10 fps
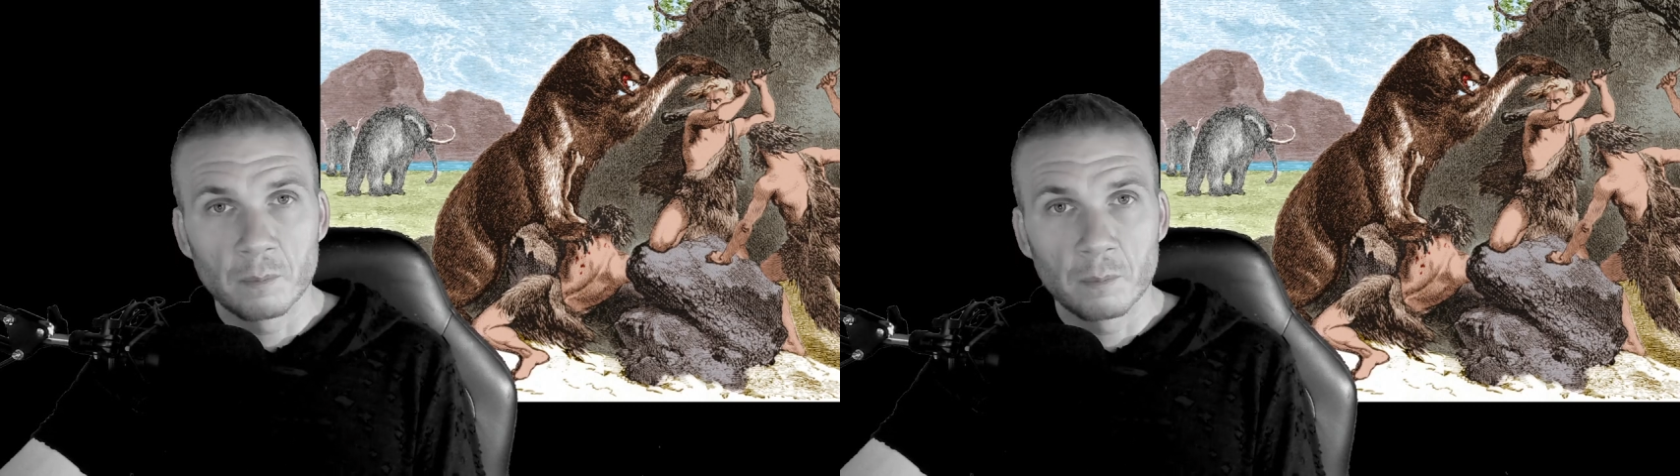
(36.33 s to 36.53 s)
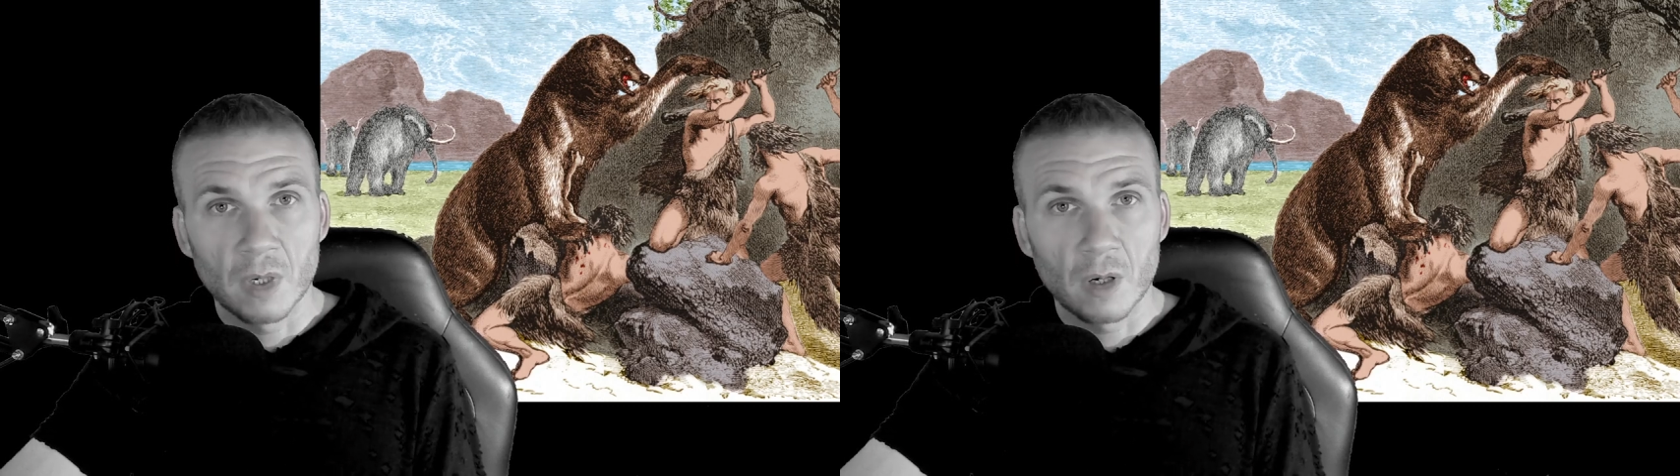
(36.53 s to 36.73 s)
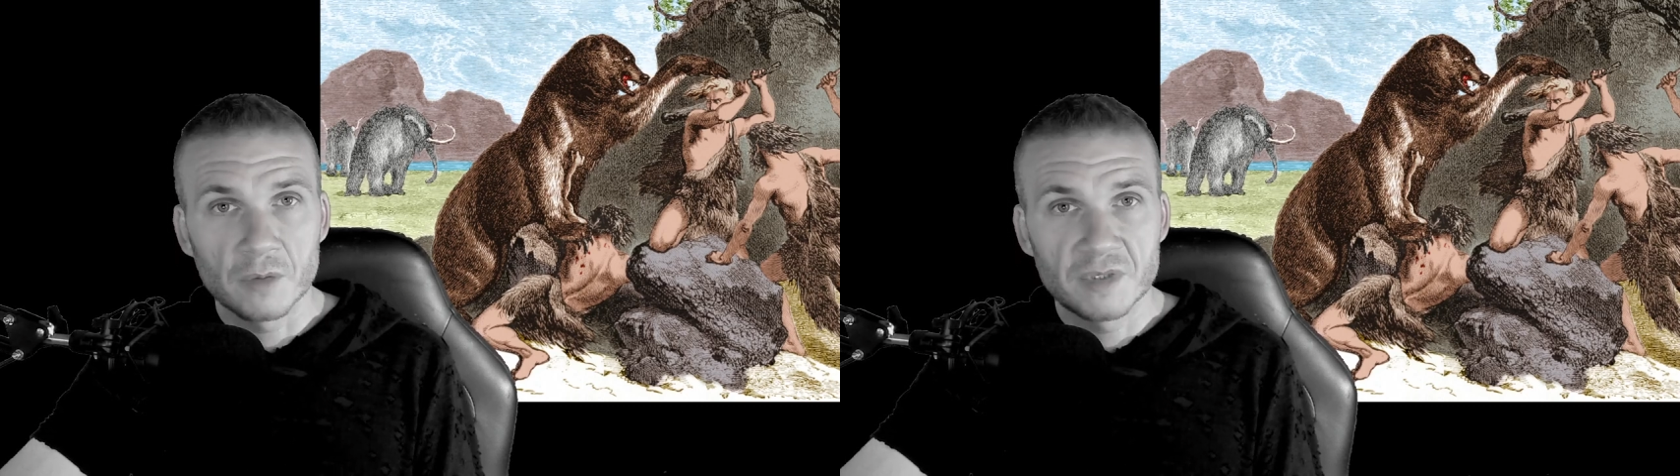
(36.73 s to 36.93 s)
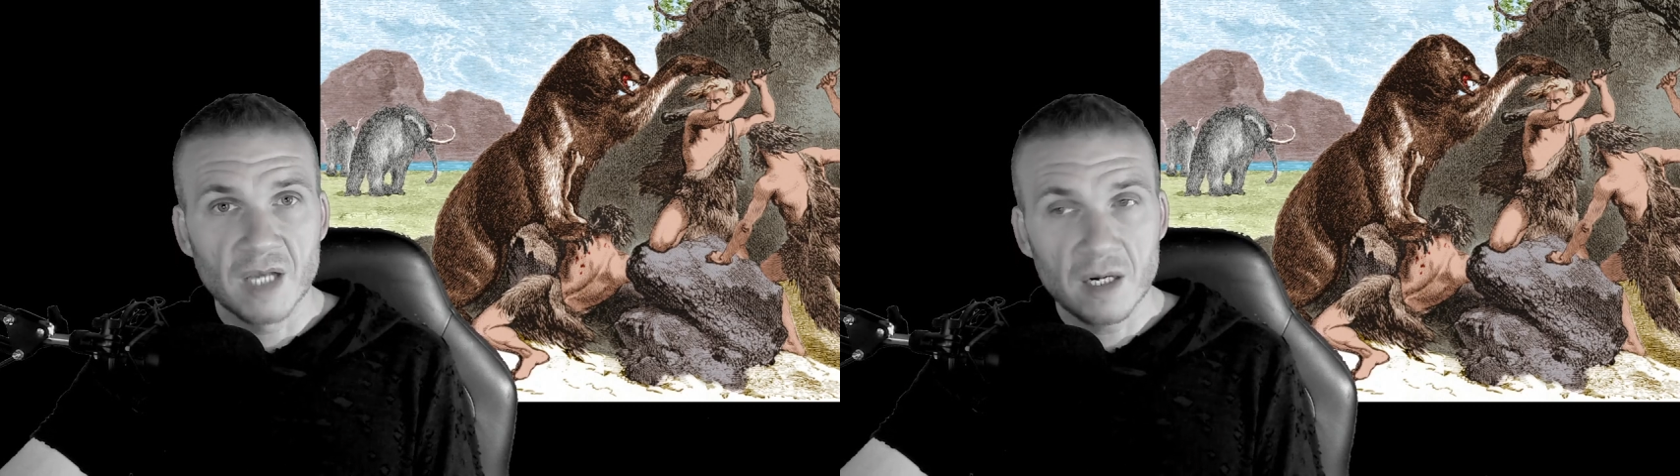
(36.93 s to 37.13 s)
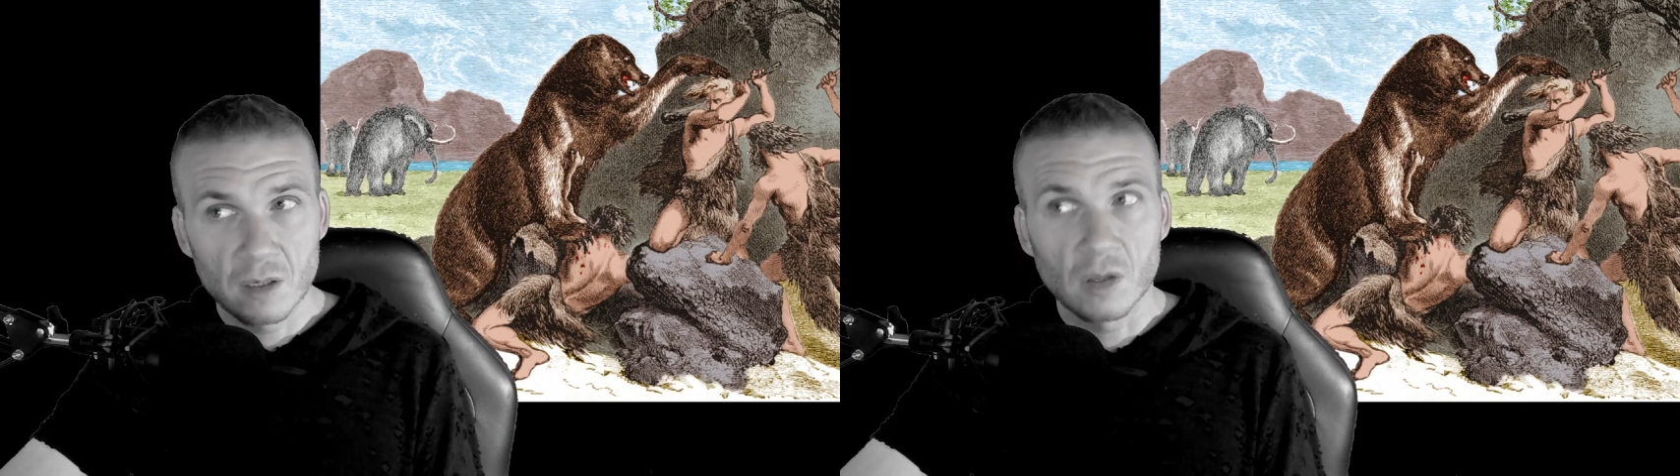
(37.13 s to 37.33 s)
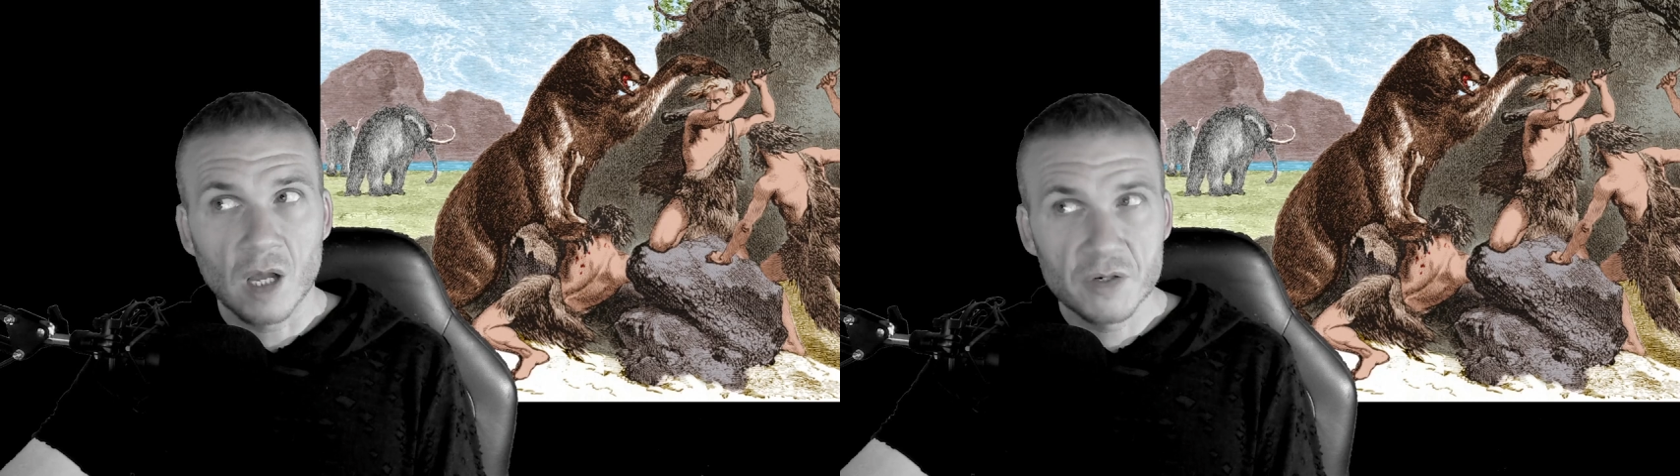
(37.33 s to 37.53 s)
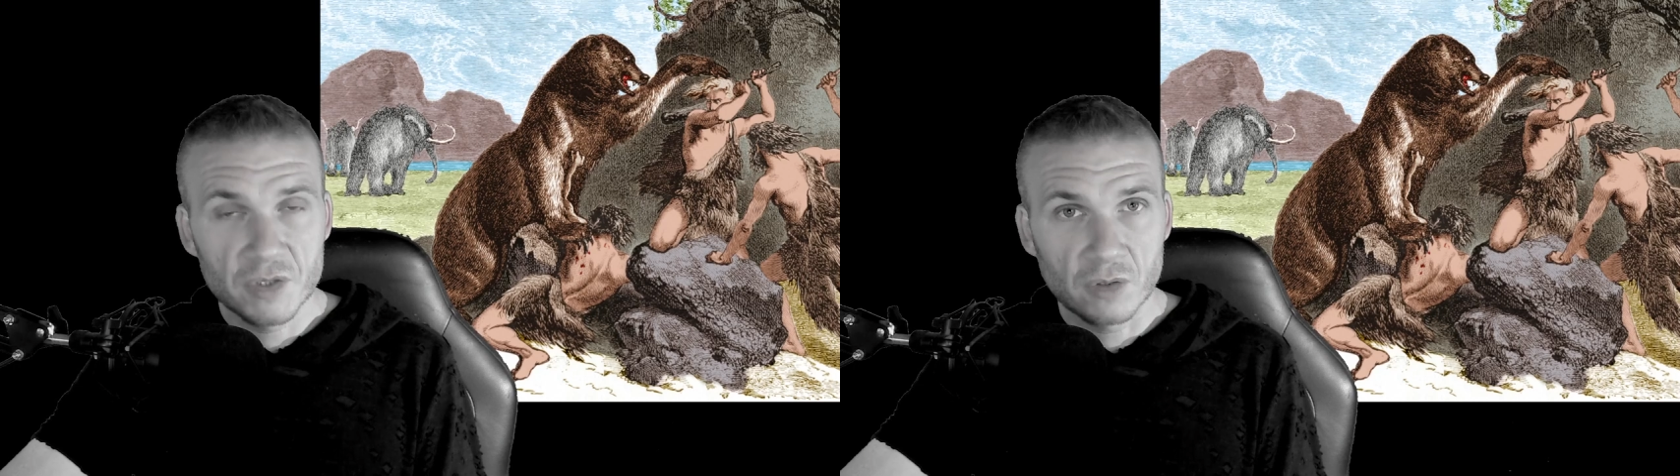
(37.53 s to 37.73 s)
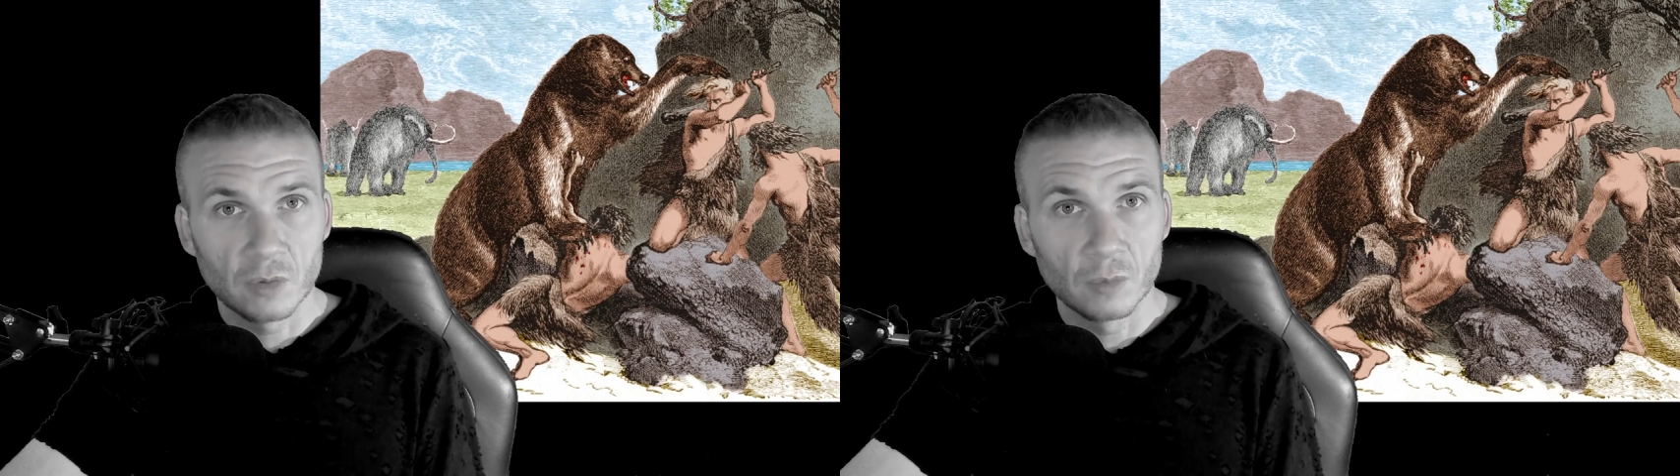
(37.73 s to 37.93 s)
But our
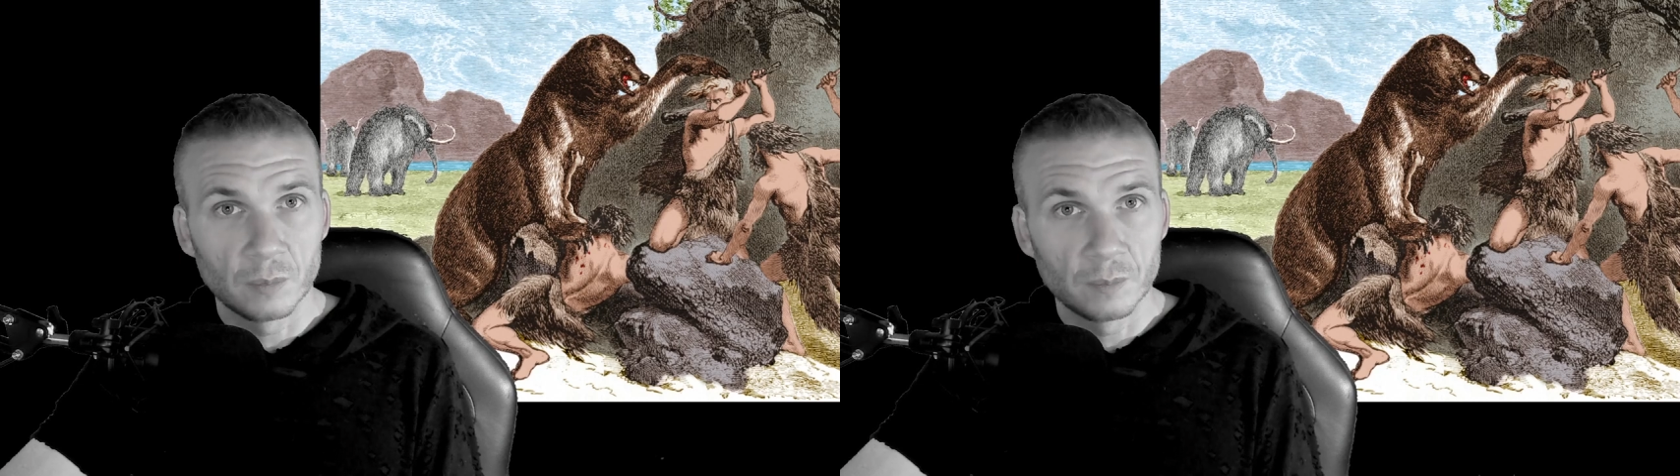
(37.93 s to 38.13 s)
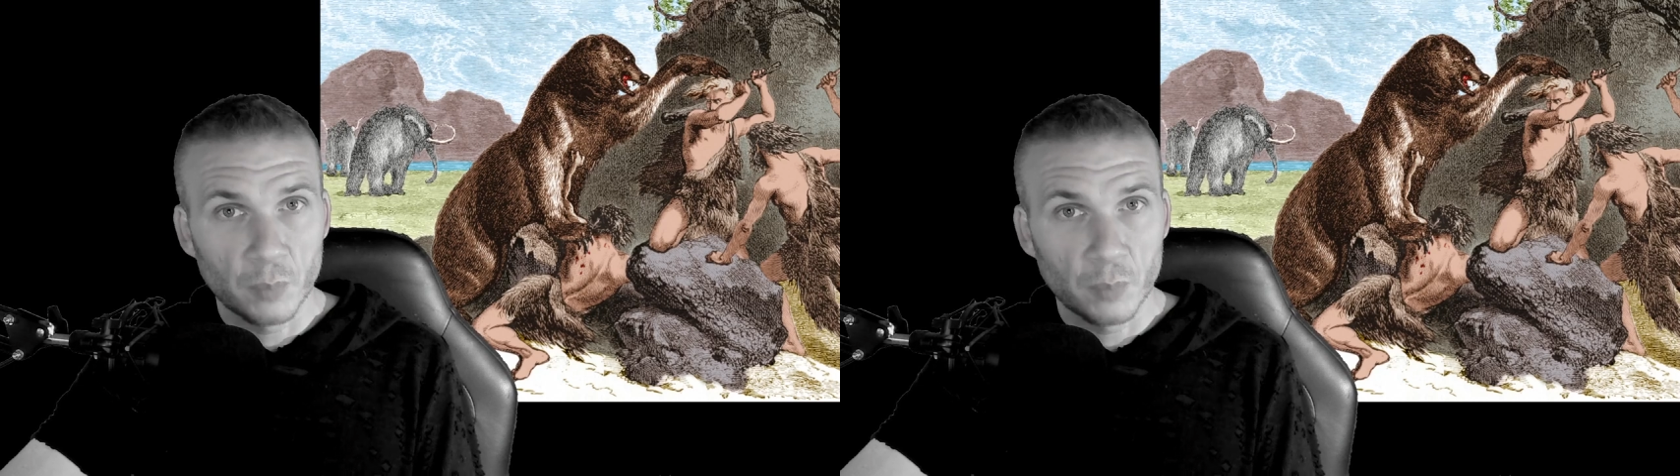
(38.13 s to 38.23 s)
technological